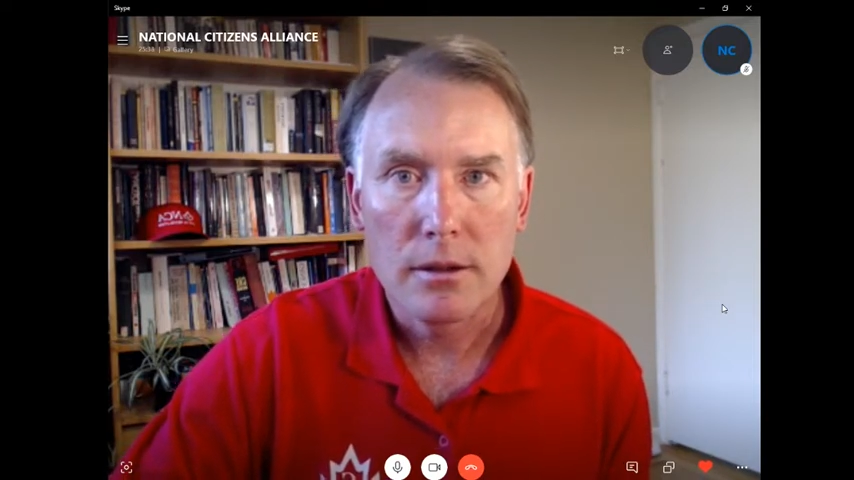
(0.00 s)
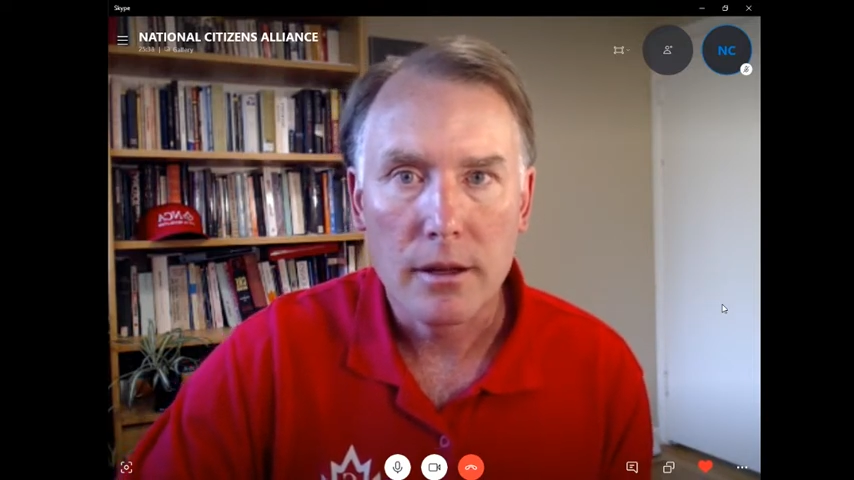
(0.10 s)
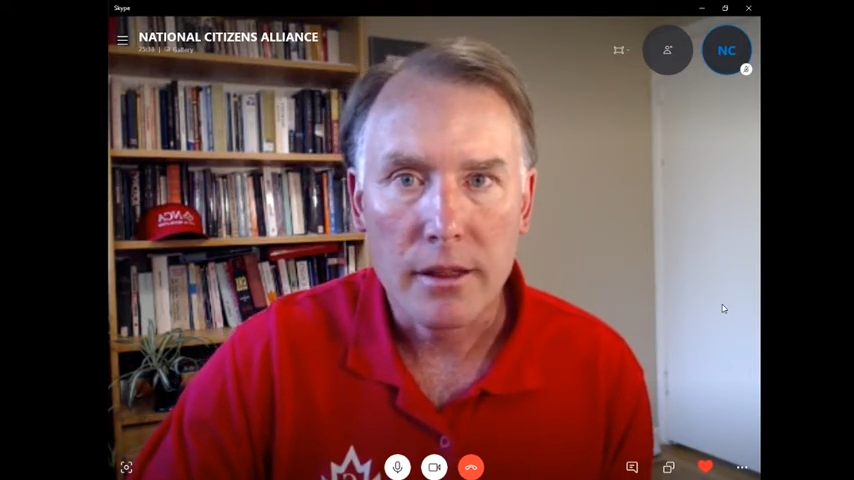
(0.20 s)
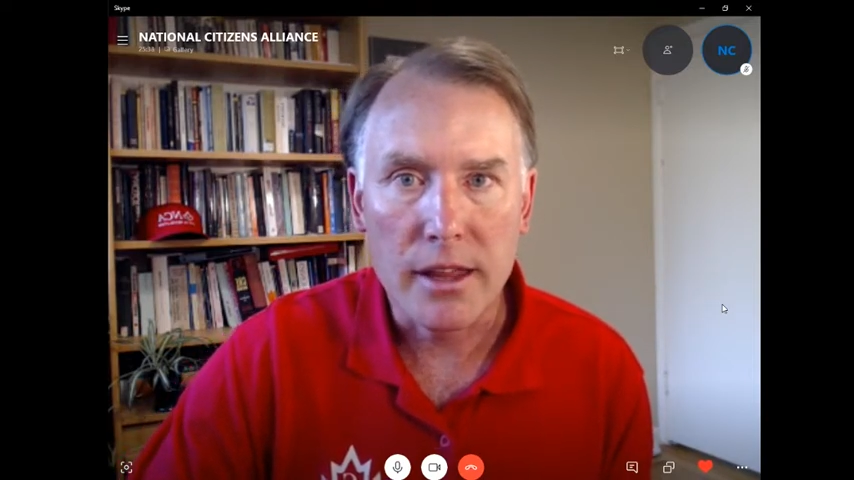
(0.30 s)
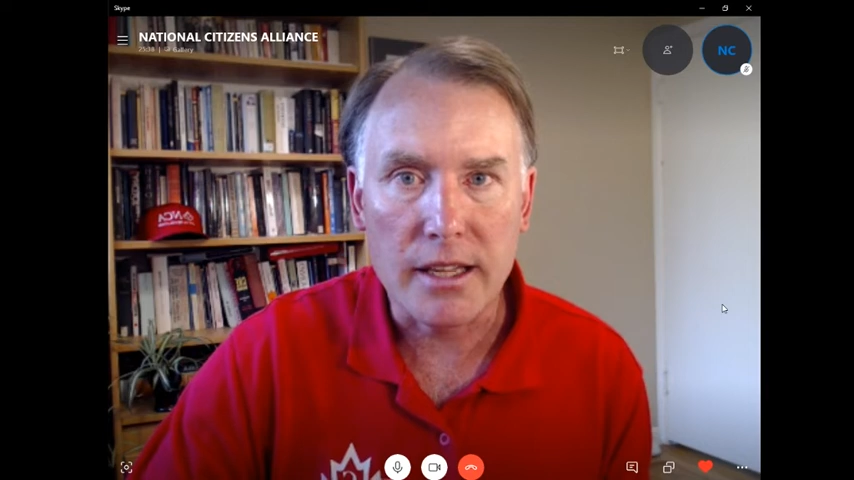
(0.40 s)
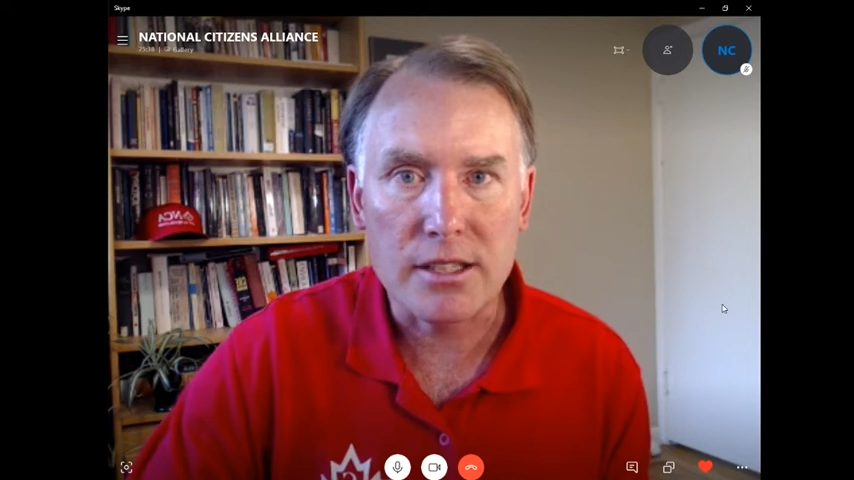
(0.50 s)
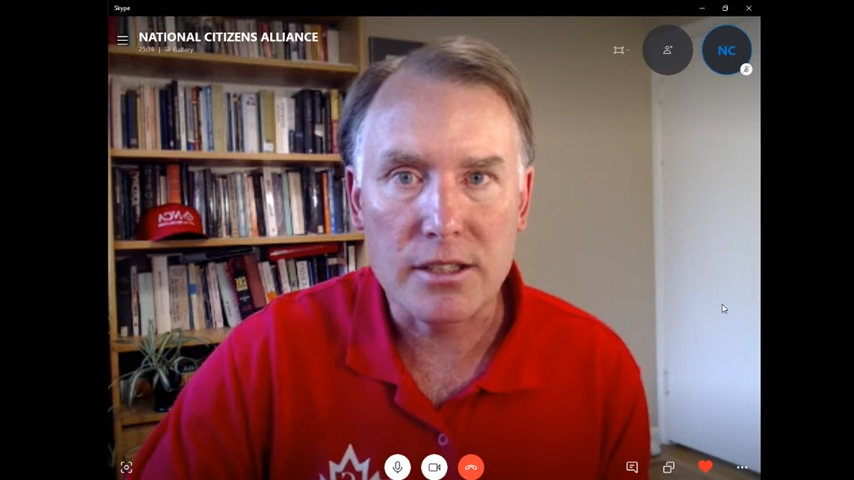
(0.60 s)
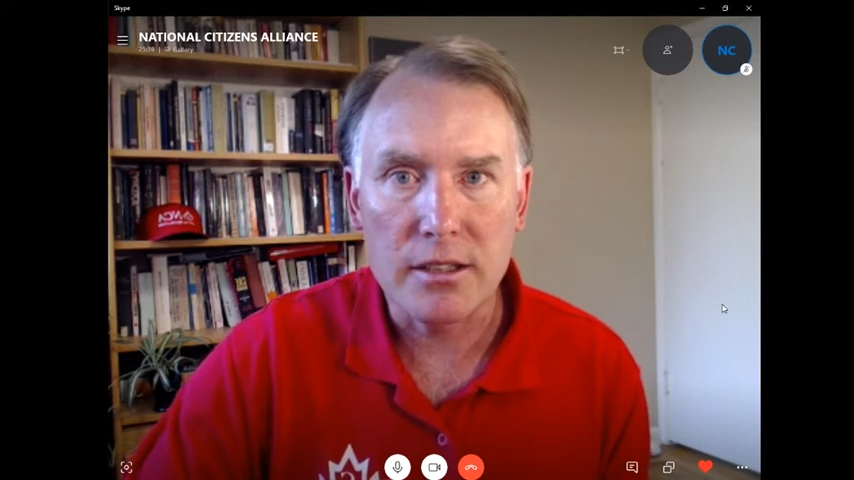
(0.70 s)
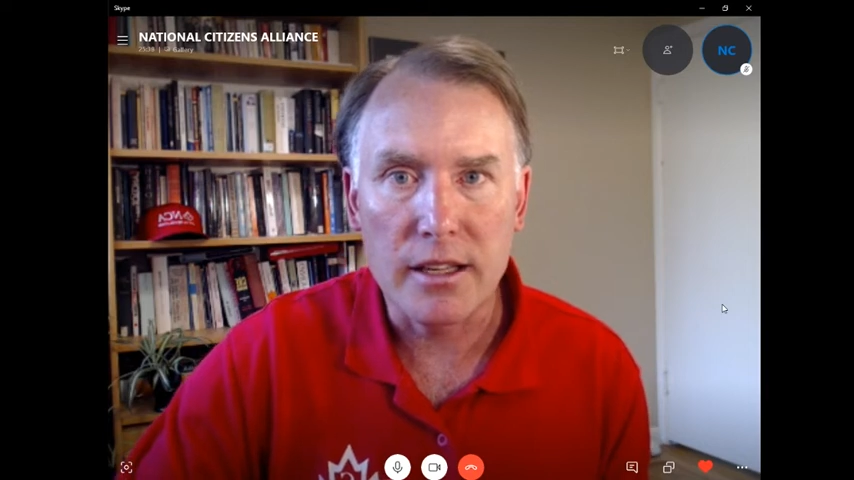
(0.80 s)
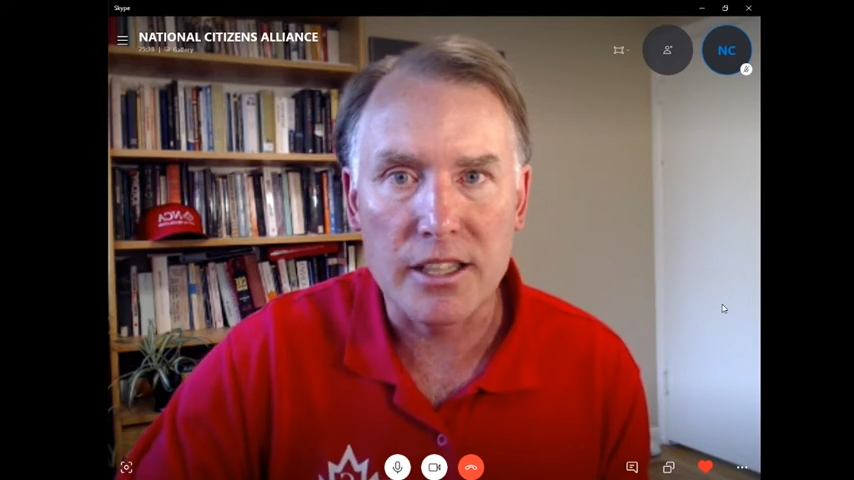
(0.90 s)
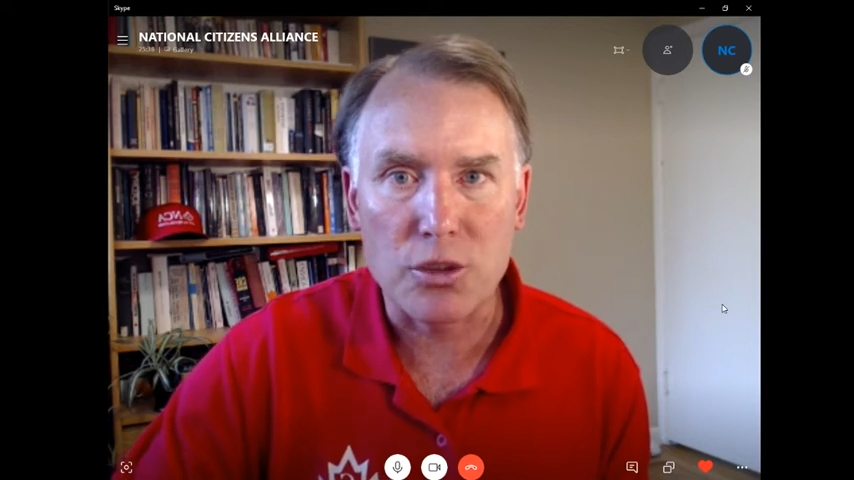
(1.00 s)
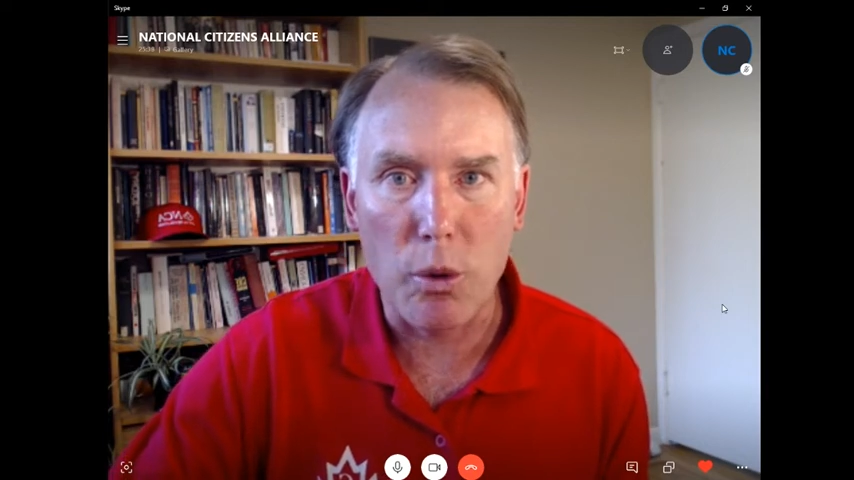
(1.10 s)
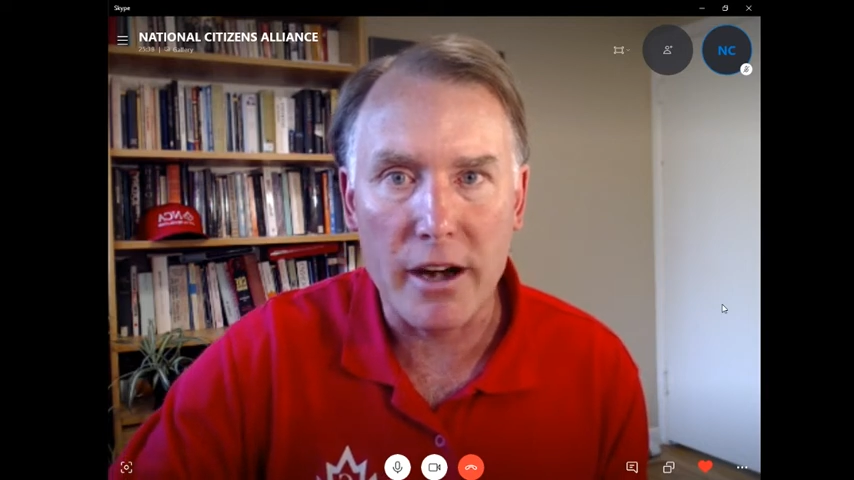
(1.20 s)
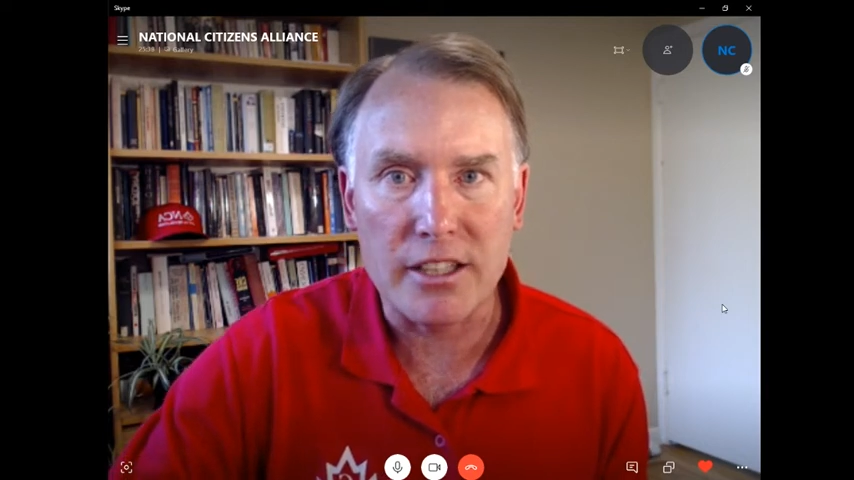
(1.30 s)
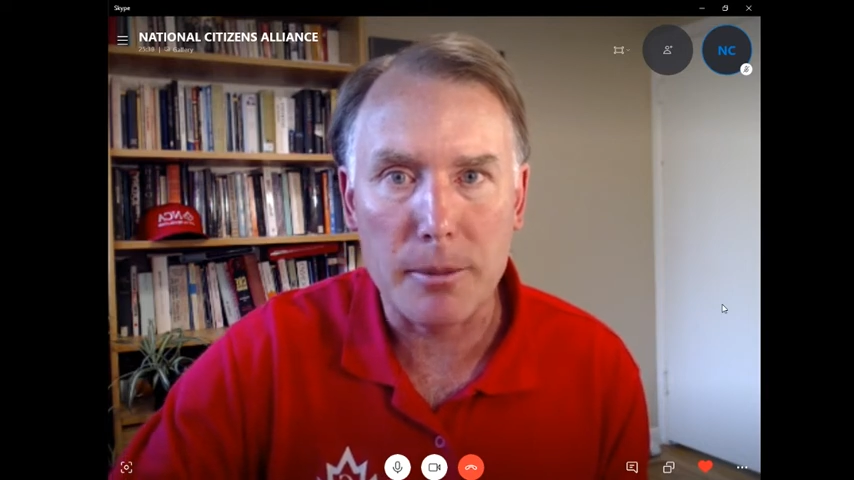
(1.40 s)
This is what
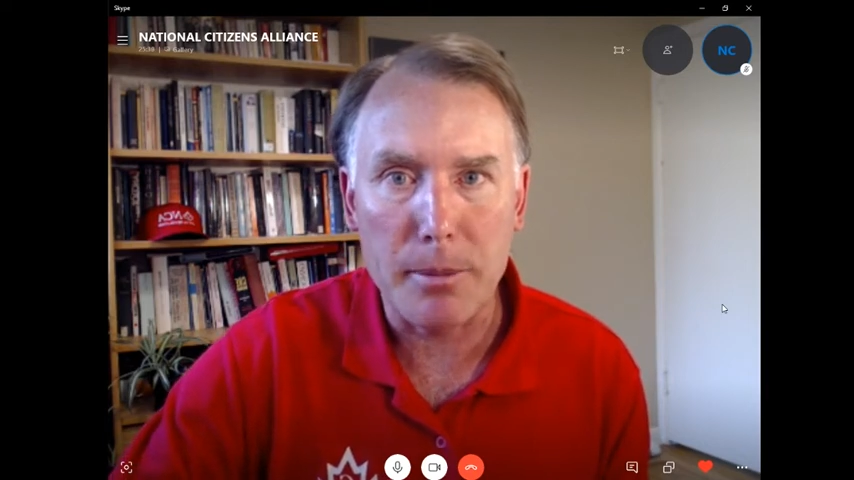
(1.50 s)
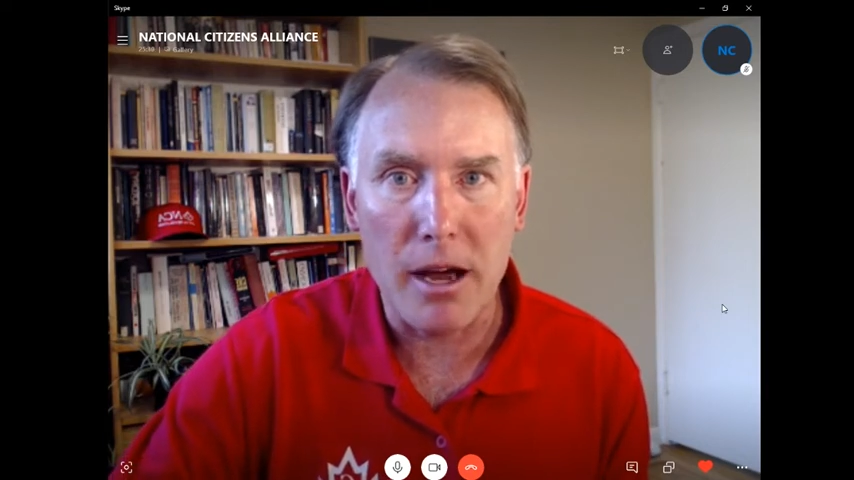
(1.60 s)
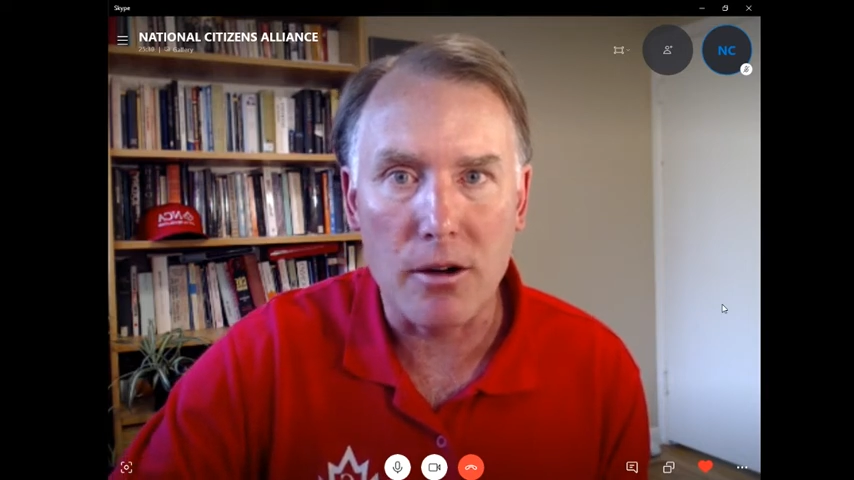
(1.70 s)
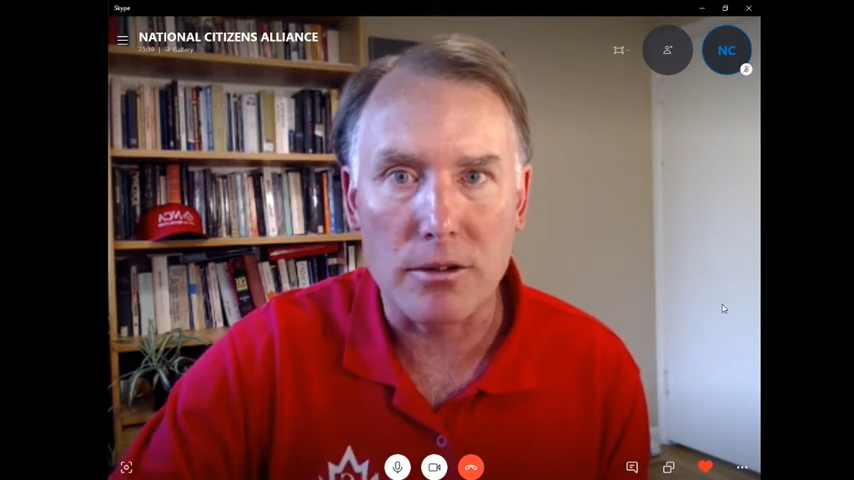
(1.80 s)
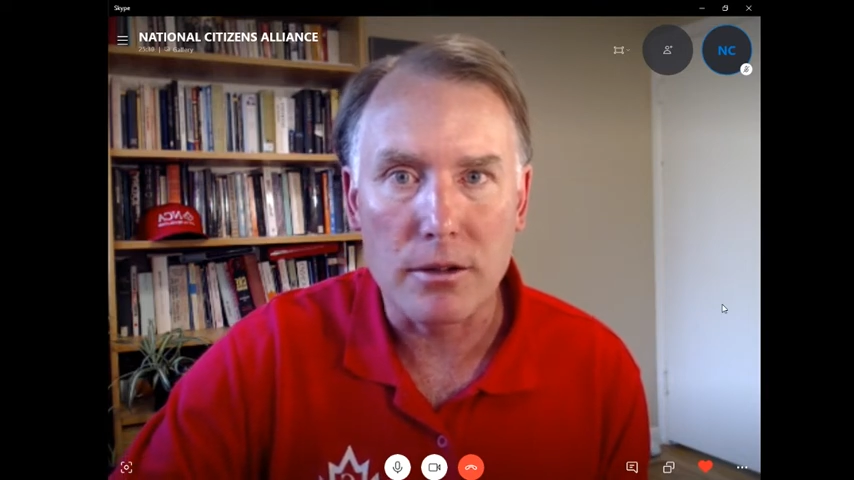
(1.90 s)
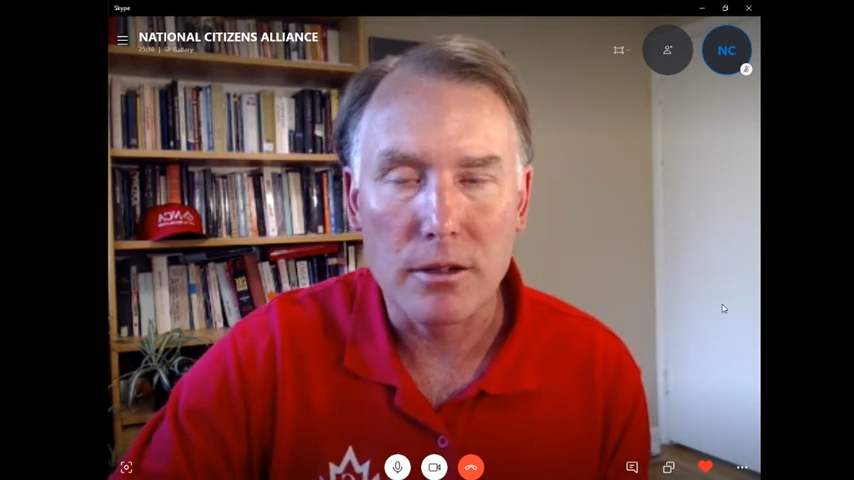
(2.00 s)
it's about.